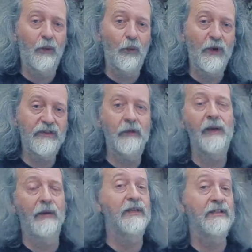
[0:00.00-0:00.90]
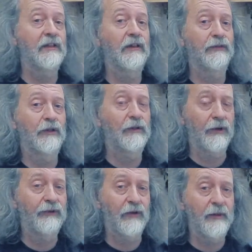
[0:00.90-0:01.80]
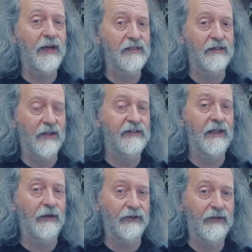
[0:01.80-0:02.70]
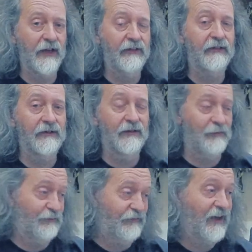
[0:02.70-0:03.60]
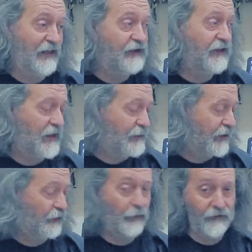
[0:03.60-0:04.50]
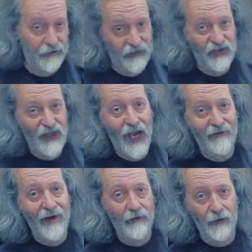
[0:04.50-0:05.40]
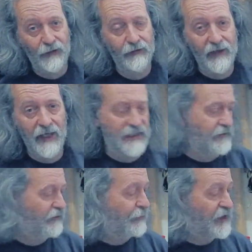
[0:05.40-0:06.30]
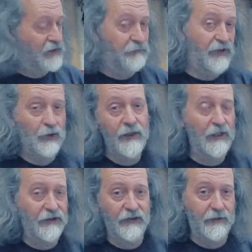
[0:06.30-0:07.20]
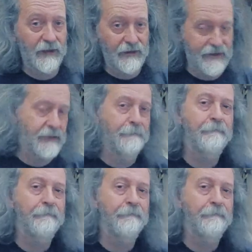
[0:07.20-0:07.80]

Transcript: we somehow need to cover all those 3 bases ourselves, and that's fairly tricky because we've got to share out those 3 layers of information between our 2 hands.